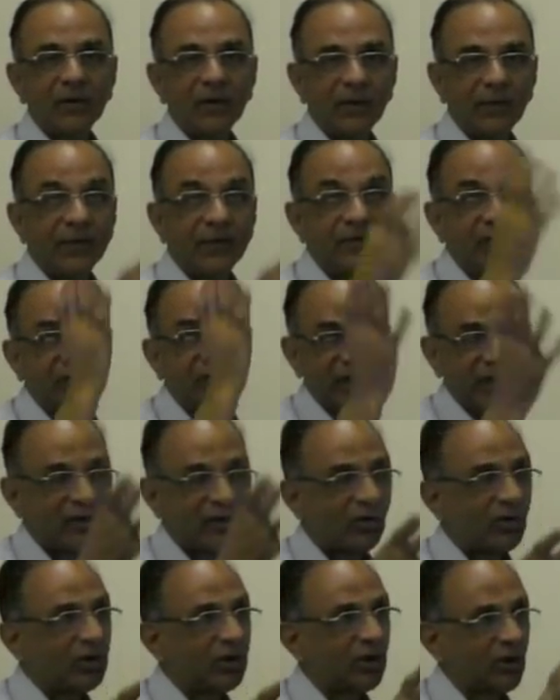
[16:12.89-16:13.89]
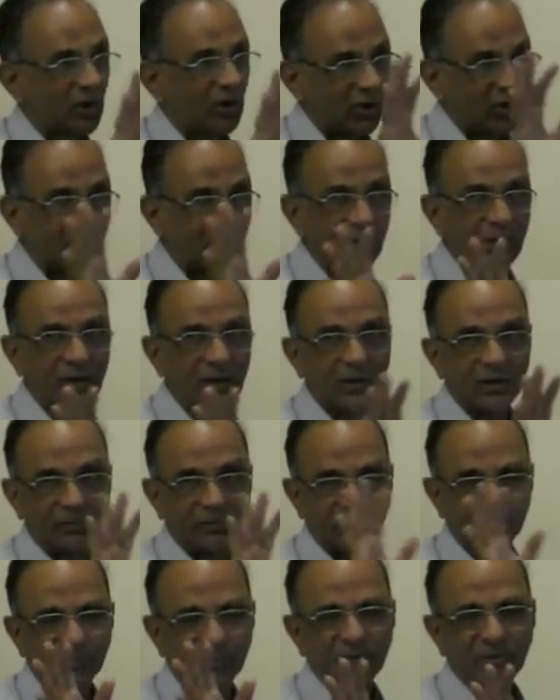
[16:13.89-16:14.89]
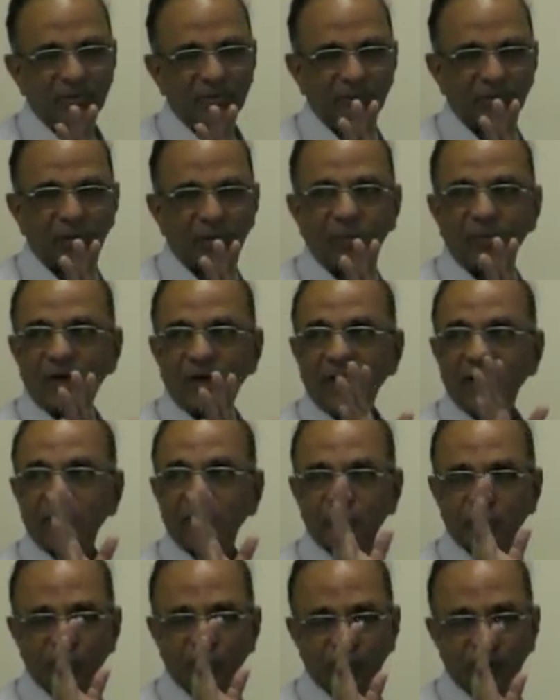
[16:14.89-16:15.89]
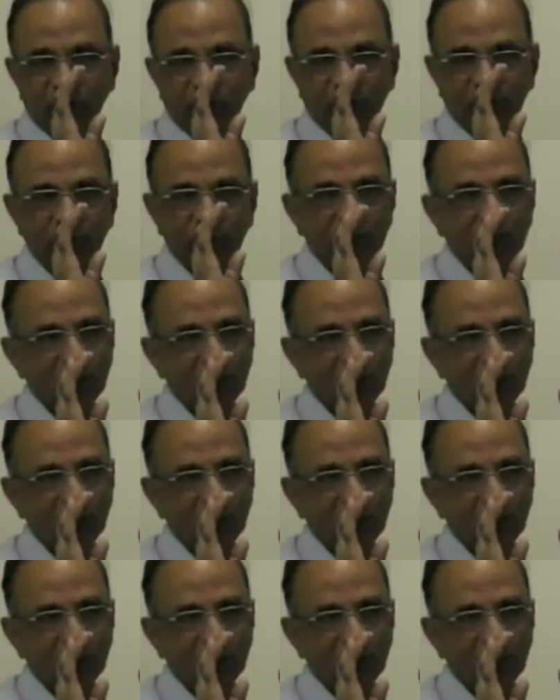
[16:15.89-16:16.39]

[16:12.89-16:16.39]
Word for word: I mean, seen on a non uh, properly exposed phone.